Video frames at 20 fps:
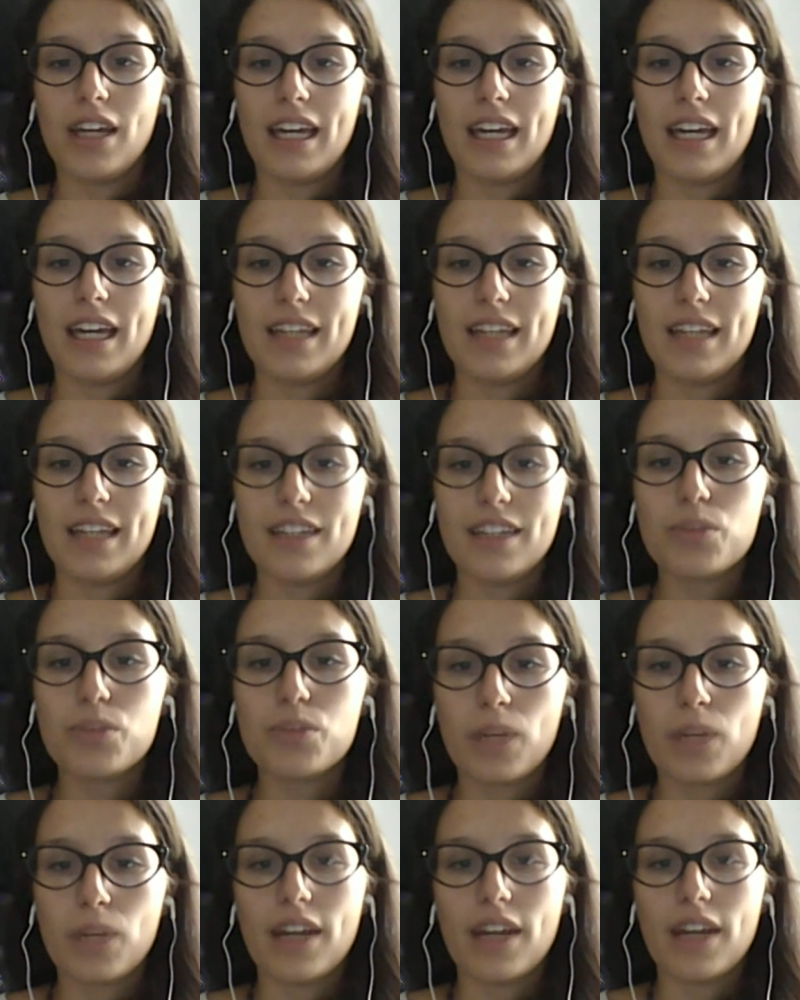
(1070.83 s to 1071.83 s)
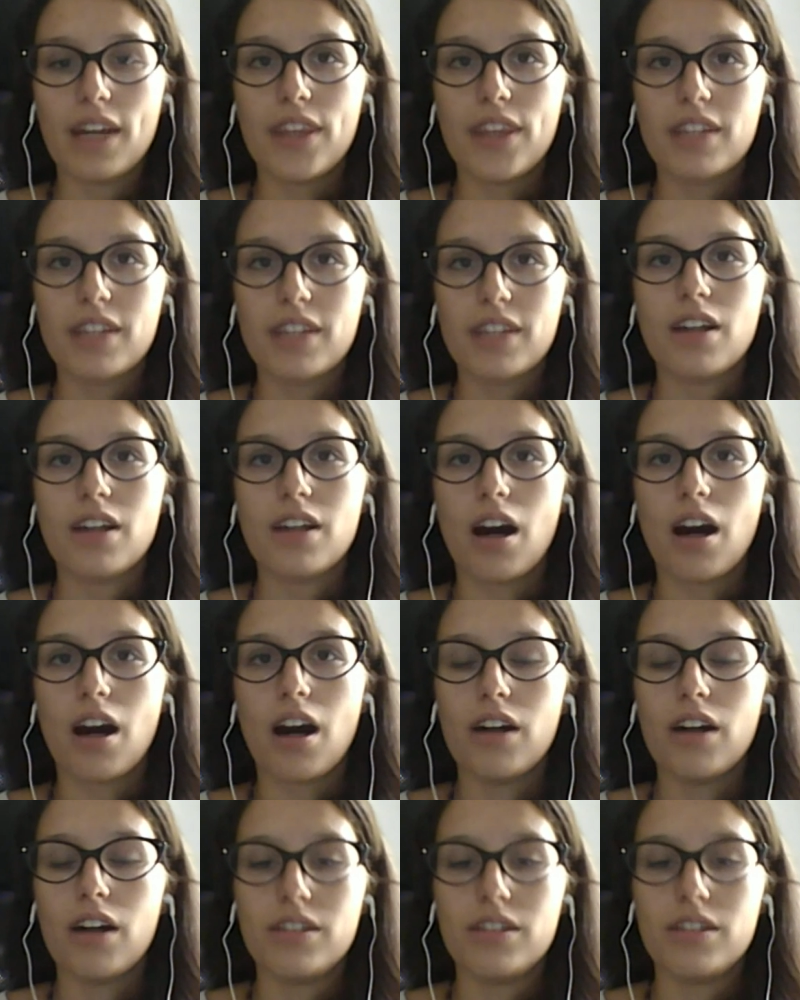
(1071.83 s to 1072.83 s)
And that's what I think
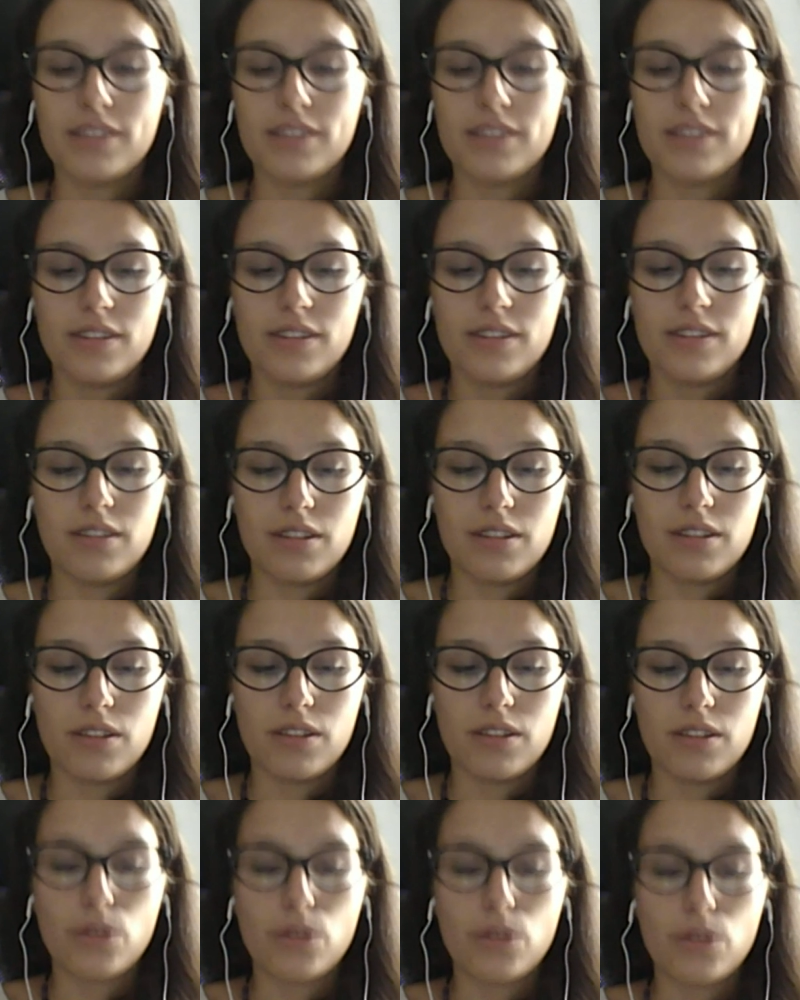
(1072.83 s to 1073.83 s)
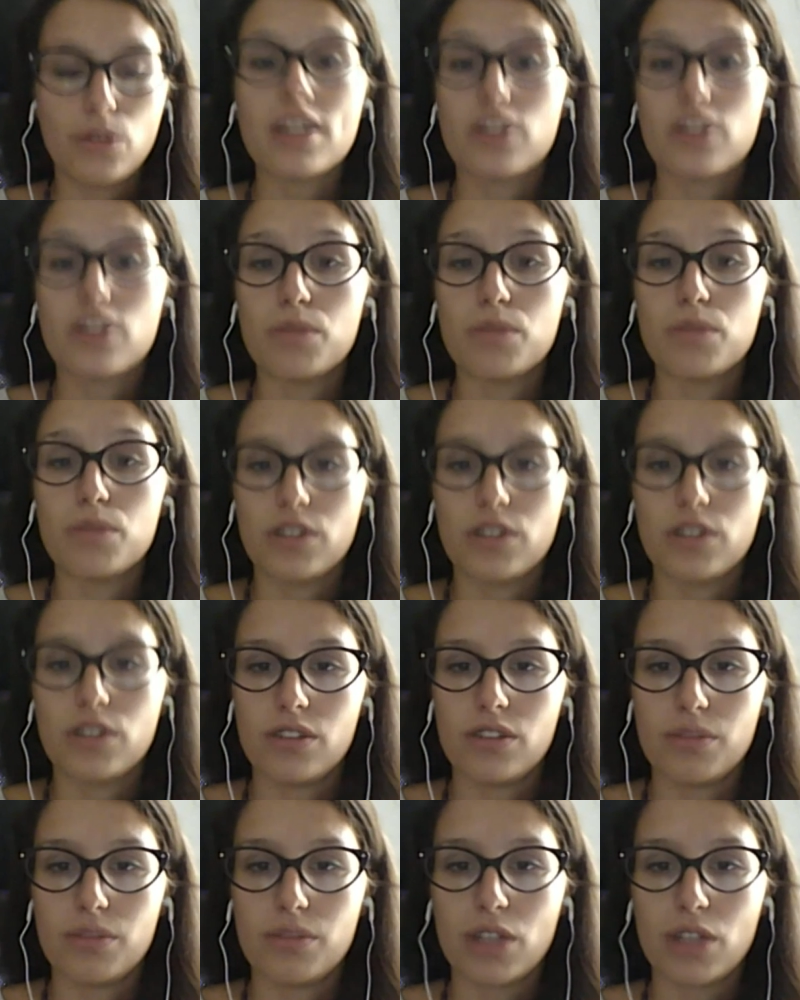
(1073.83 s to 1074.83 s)
are those
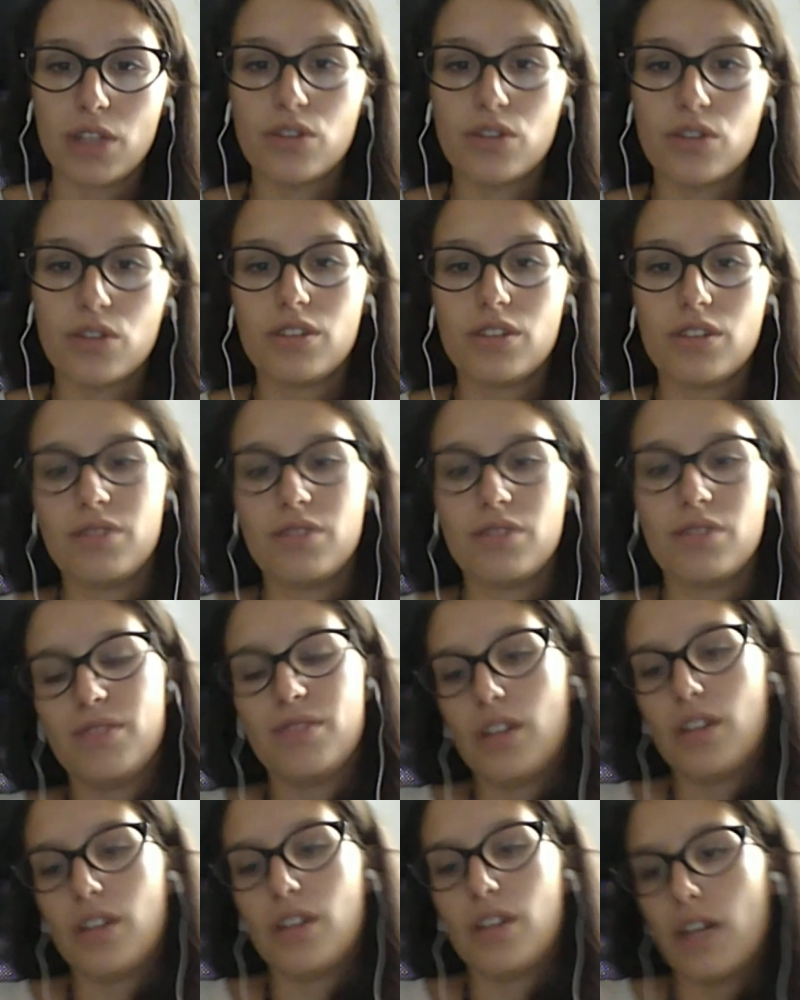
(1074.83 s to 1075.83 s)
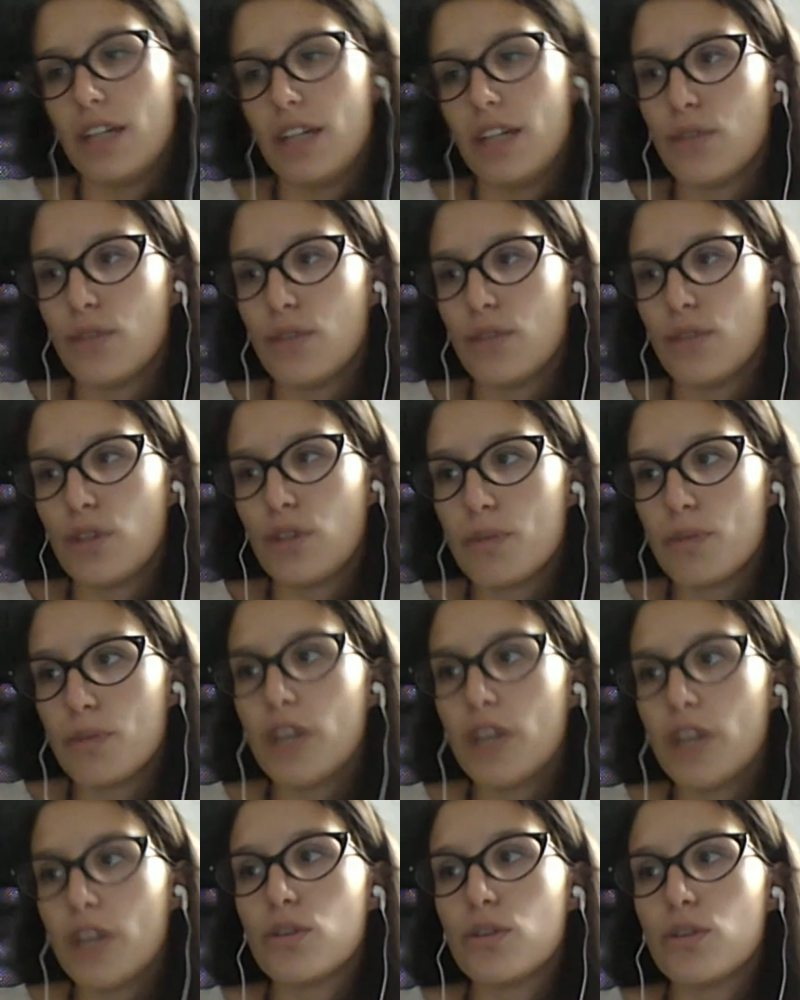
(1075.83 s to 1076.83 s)
assumptions, because in the first
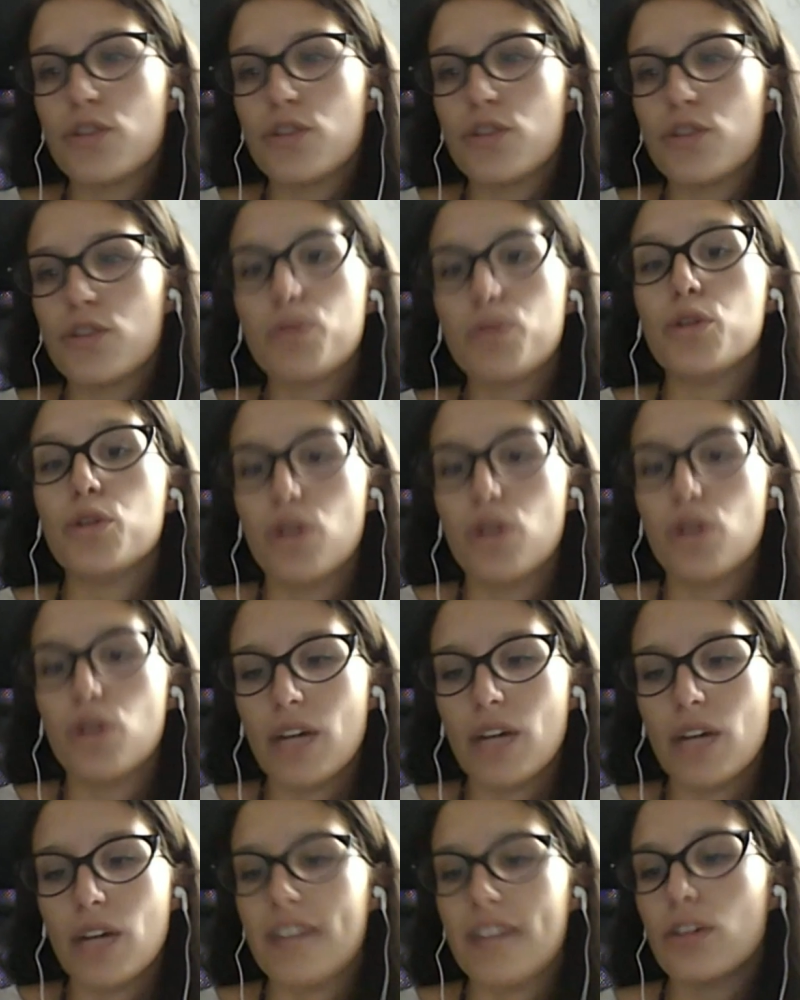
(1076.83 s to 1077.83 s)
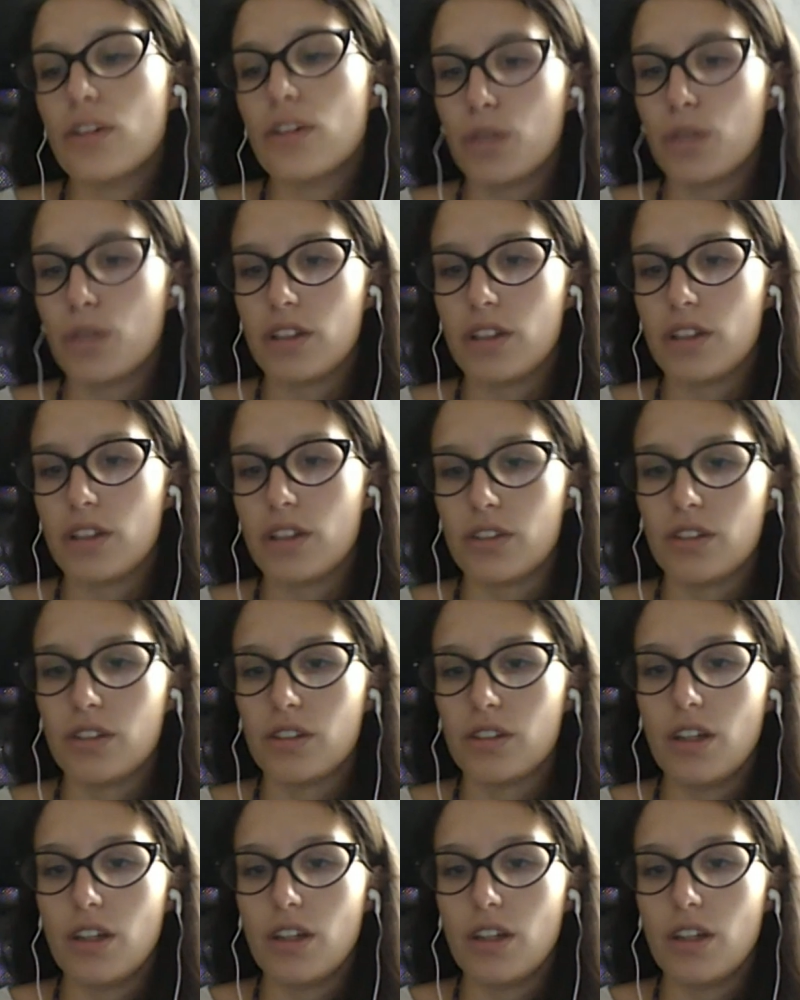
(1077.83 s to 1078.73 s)
part you assume you know and the other one doesn't.